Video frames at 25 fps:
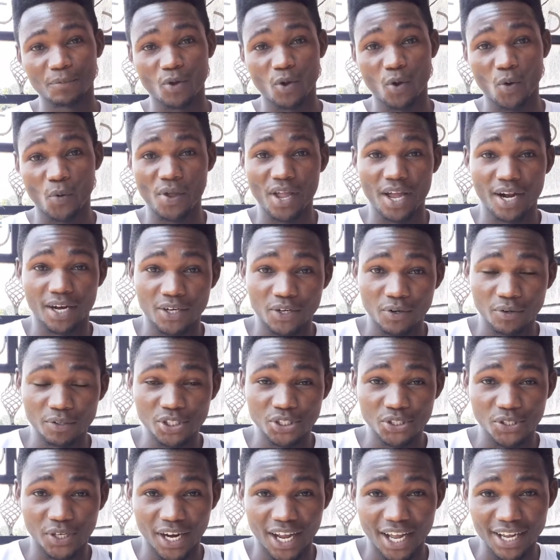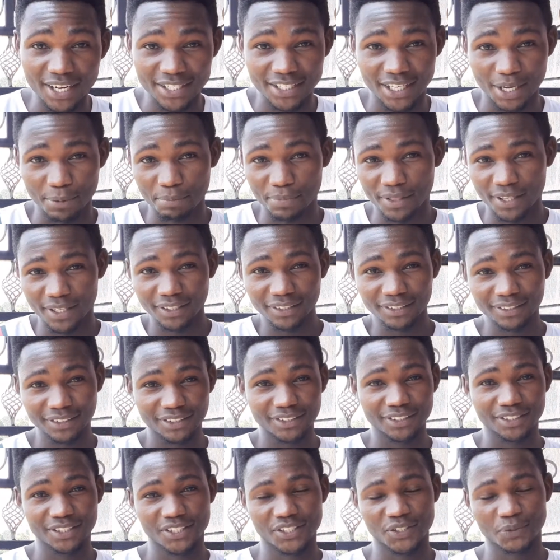We are going to learn something
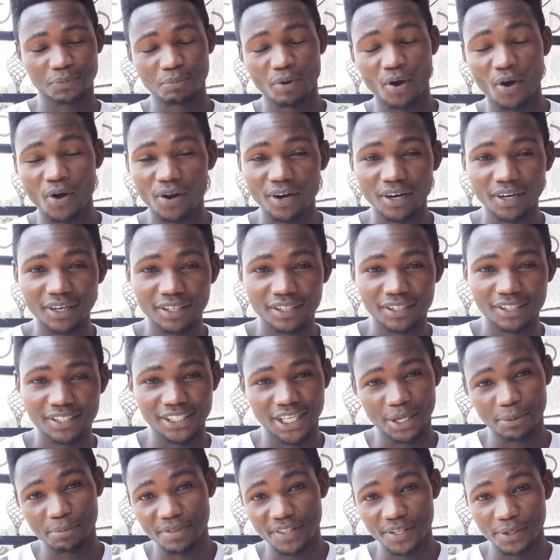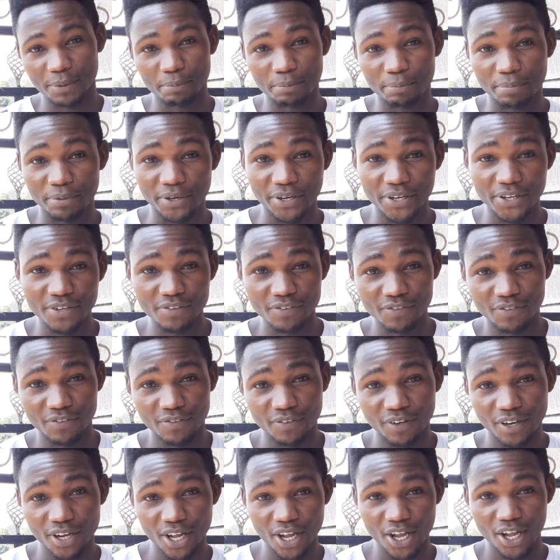small, something brief.
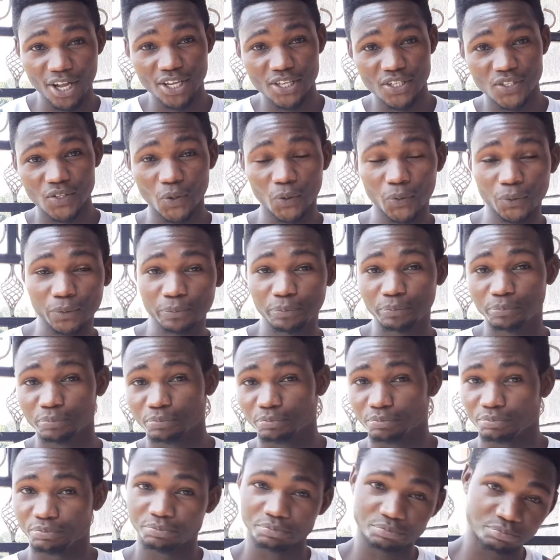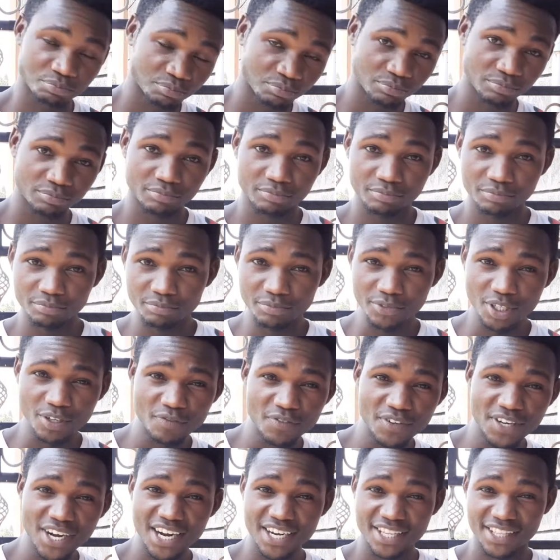So,
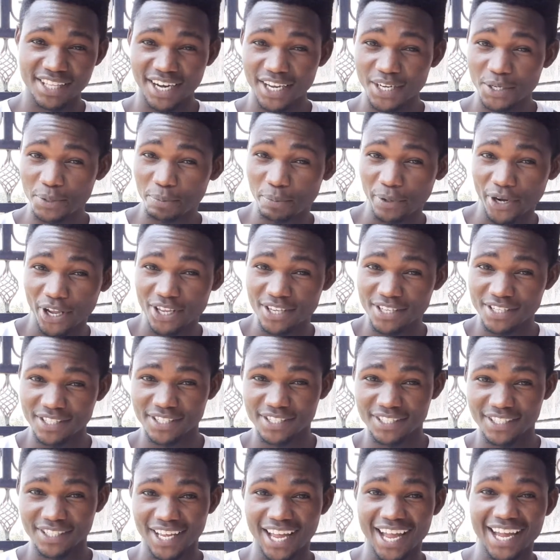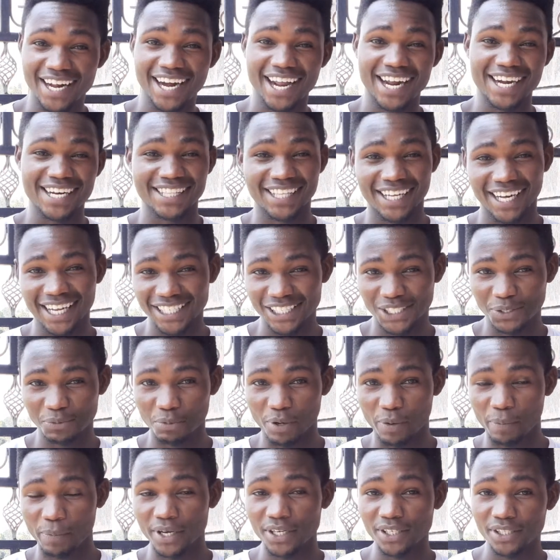feel at the right place and at the right
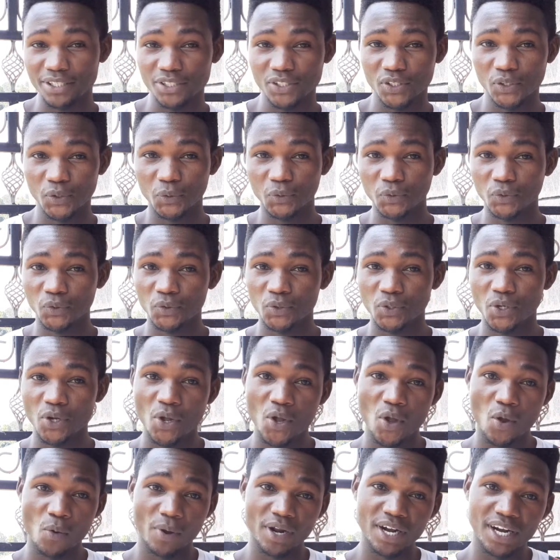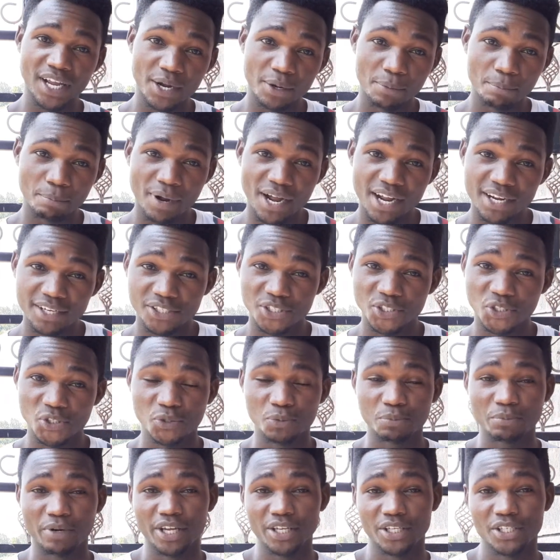moment. So, welcome back into
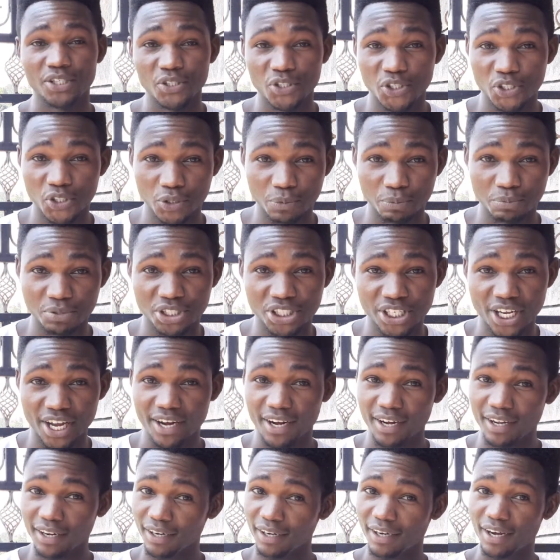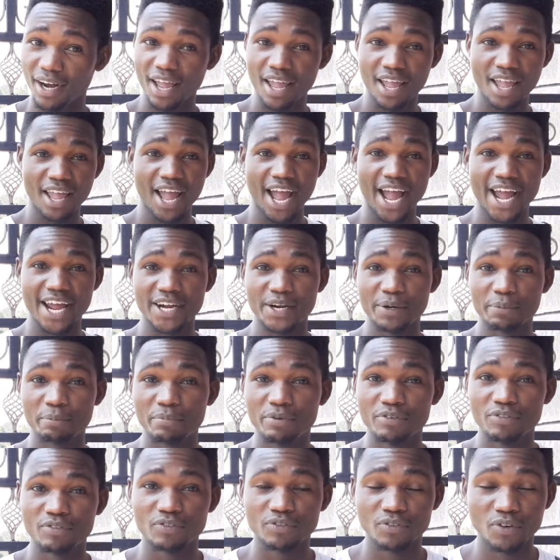my YouTube channel. And
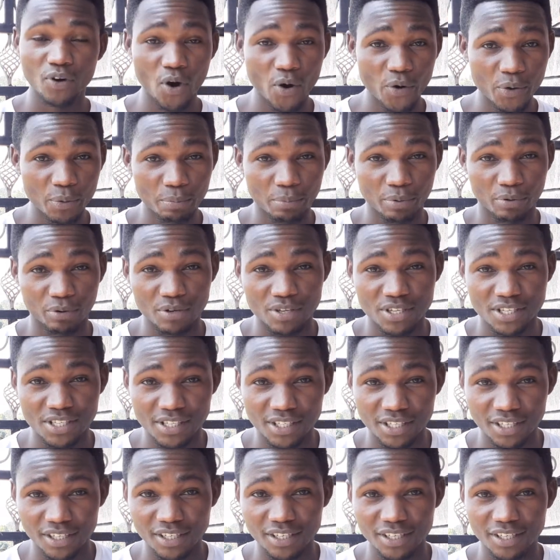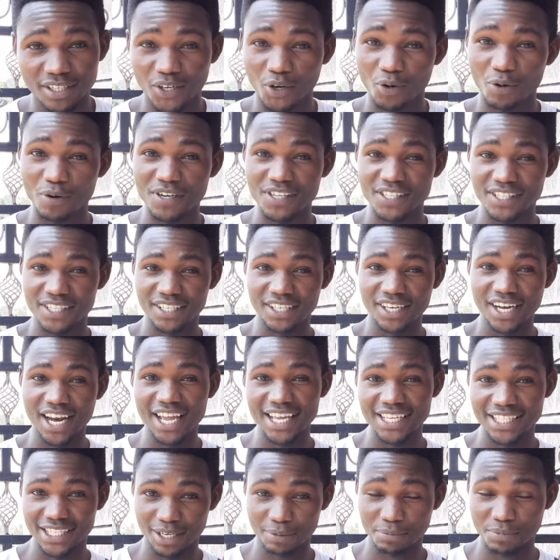before we proceed, consider
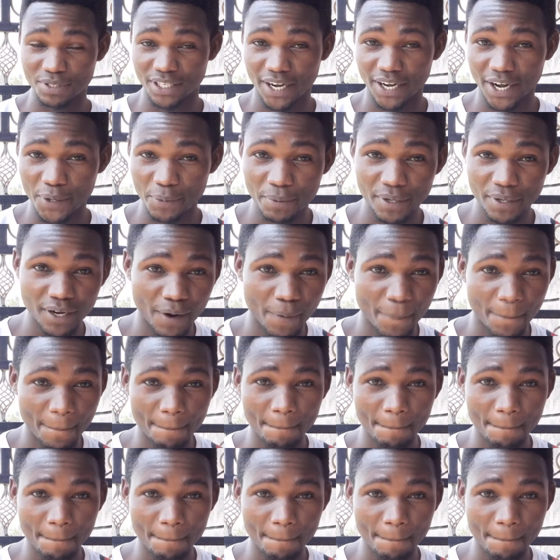subscribing,